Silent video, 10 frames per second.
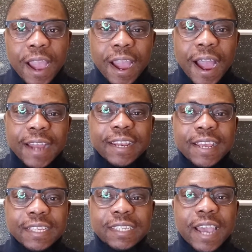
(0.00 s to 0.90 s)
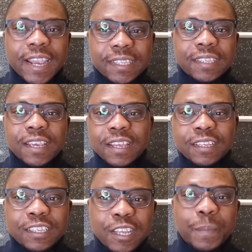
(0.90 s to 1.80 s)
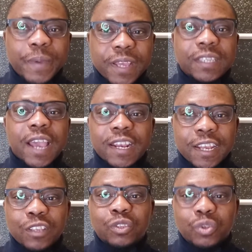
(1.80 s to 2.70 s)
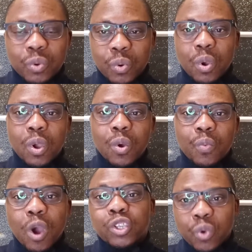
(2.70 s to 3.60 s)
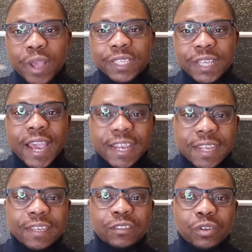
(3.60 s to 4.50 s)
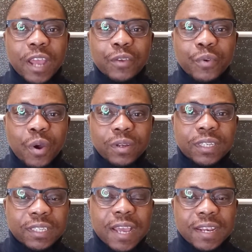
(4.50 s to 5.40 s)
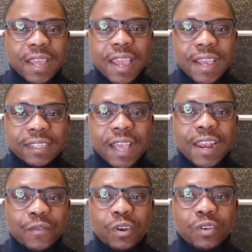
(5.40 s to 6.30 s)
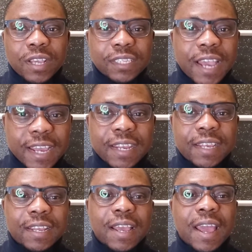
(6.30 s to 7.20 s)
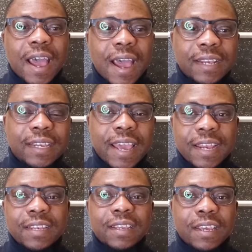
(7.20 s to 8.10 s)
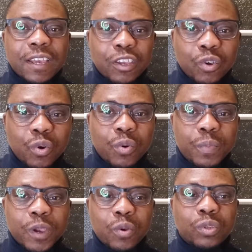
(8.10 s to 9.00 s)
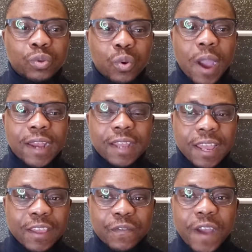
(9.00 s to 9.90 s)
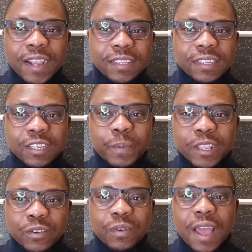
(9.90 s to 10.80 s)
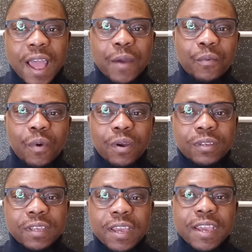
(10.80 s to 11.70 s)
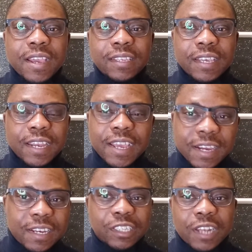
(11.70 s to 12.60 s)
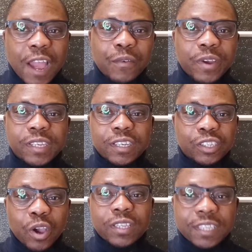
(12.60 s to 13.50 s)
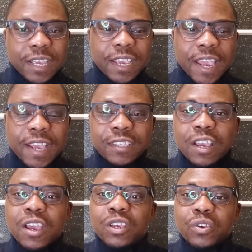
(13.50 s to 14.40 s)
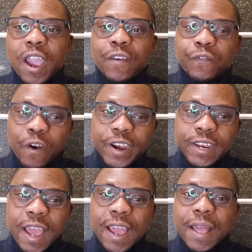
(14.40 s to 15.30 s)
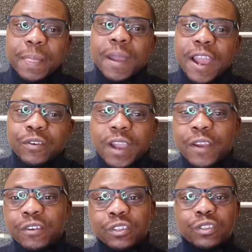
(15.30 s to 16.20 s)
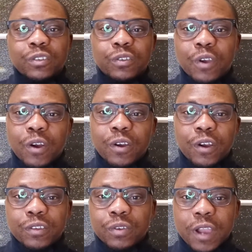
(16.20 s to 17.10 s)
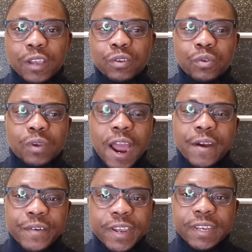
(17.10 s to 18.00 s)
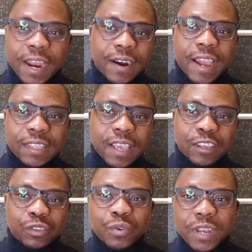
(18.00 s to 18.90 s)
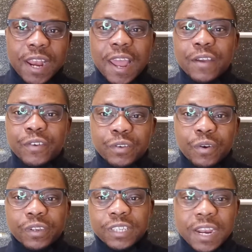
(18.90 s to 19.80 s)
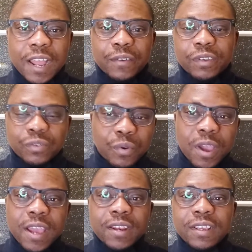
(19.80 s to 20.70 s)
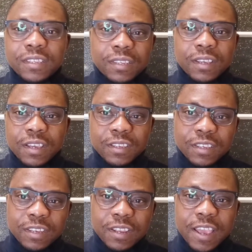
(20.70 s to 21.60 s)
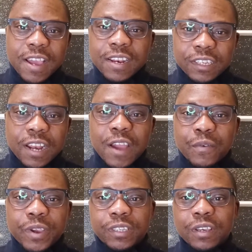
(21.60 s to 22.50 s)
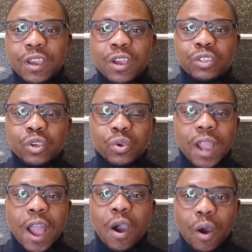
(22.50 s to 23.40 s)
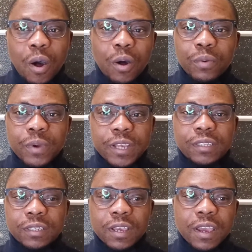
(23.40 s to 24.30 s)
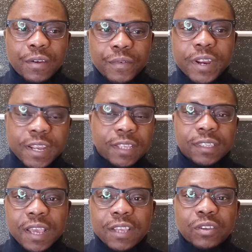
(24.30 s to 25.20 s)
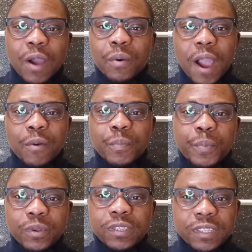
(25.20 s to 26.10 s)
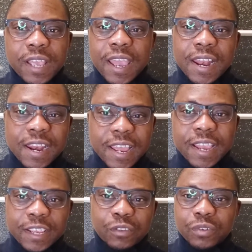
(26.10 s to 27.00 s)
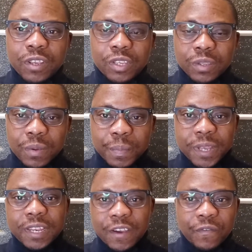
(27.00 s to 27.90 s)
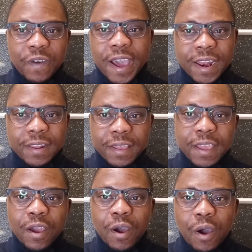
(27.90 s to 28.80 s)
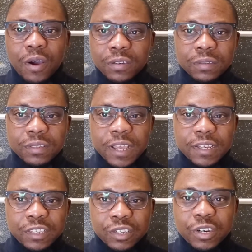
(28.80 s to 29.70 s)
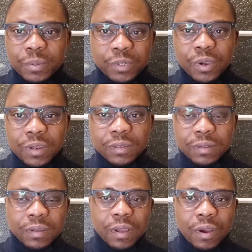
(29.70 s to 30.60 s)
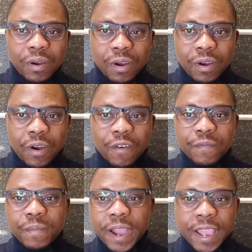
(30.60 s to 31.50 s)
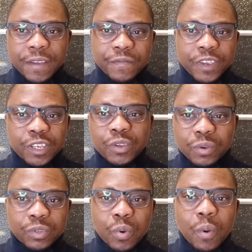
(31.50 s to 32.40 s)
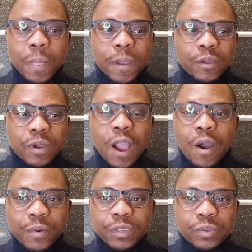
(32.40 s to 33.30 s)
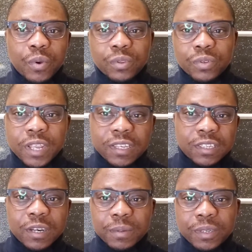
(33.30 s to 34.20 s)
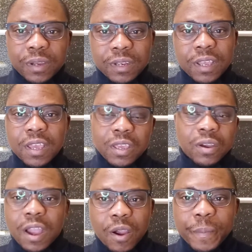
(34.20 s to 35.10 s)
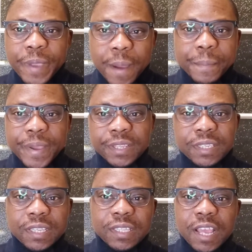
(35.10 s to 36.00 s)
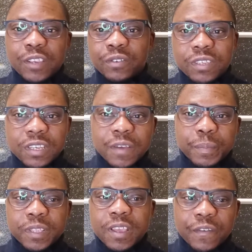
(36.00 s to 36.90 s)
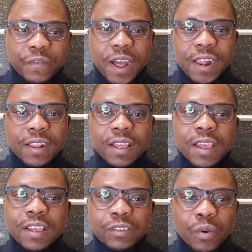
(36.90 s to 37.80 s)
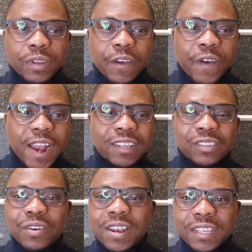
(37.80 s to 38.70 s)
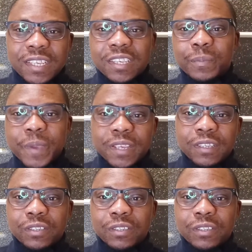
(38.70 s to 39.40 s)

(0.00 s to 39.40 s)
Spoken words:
an insight, deep insight into what you are signing, so that you will understand exactly what you are signing, and then you'll be good to go. And in fact, this particular one is in English language, just in case you are a foreigner and you cannot you can't read and write Estonian language or Russian language. So this is in English language, so you can always read it. So I will put the link to this PDF file on the description of my video, so you can always go to the description, you can copy and paste it, then you see the PDF file. So the file is only 6 pages,